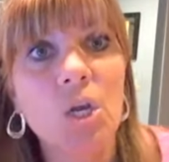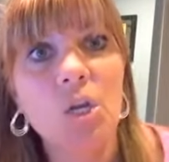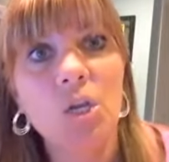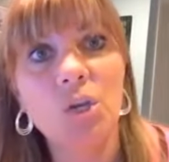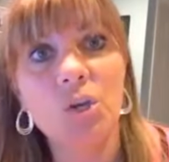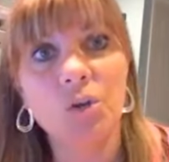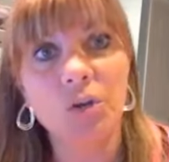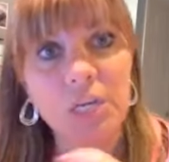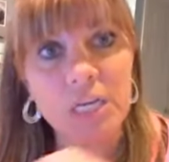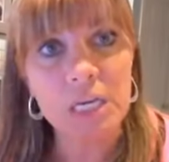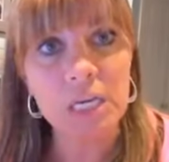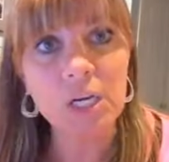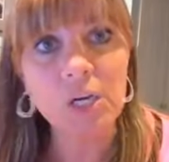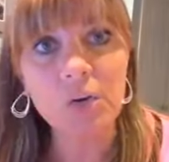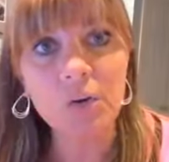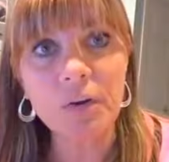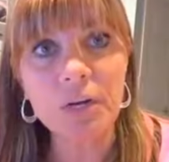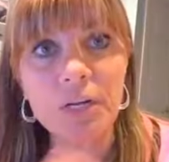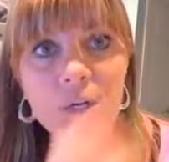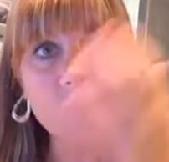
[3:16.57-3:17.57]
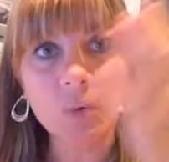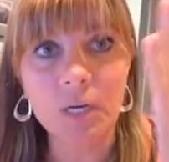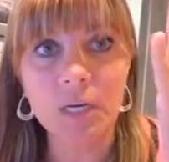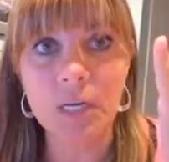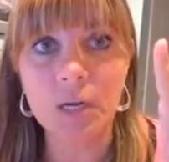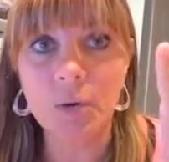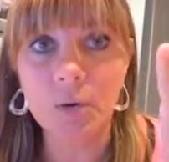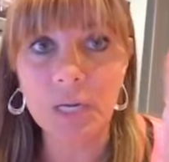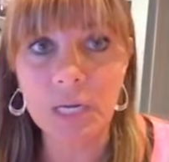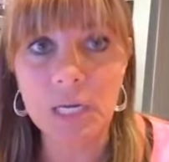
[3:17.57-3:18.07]
you're here and you want to
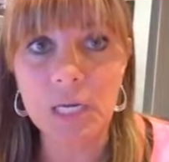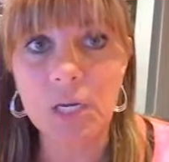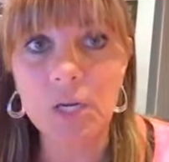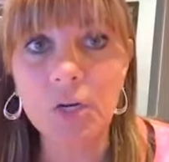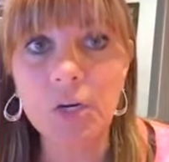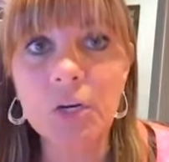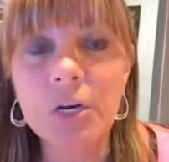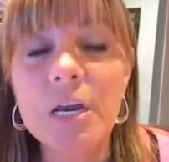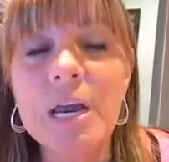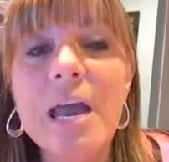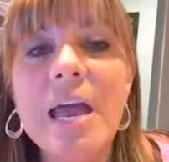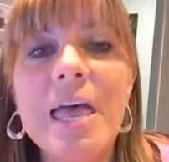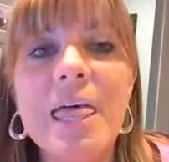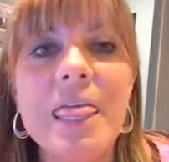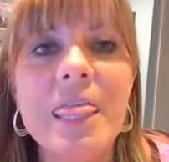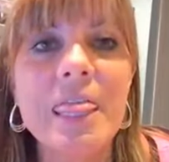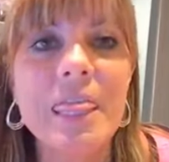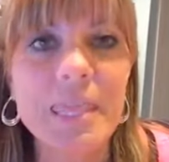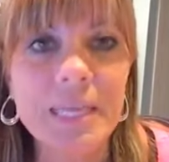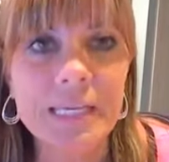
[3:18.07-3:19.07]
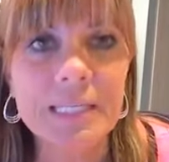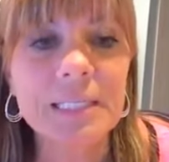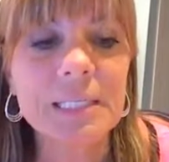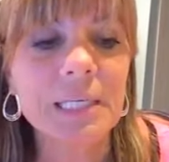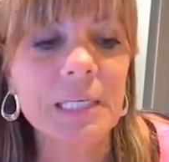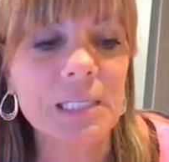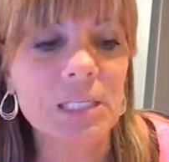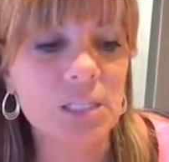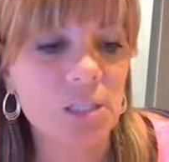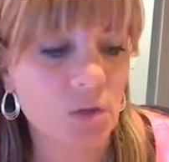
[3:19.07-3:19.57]
go here, this
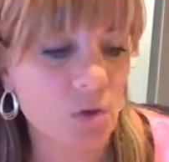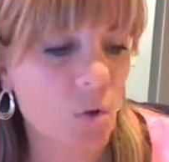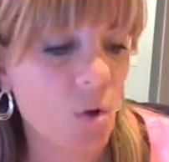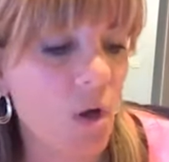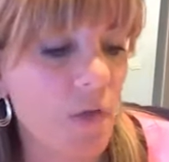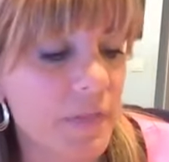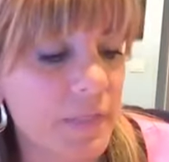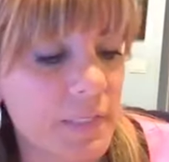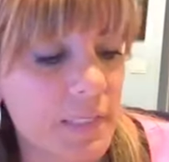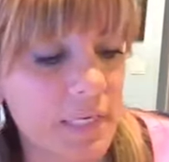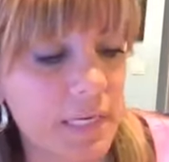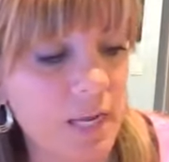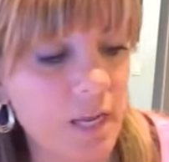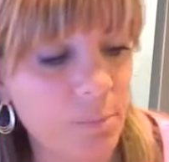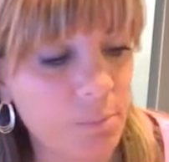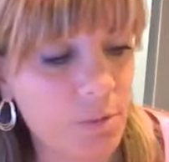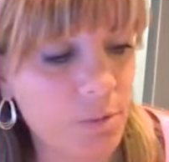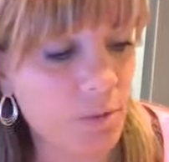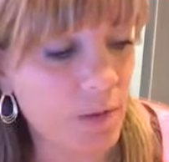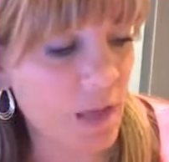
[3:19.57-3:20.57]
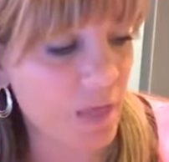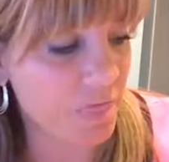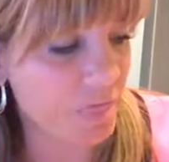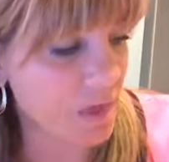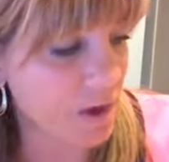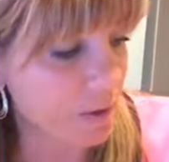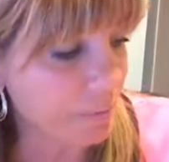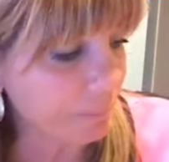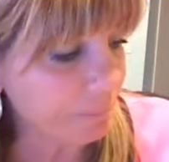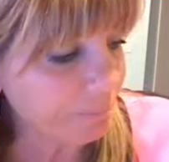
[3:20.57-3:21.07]
is the call that's going to help you get
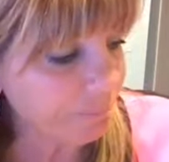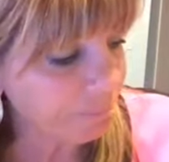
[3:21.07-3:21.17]
there.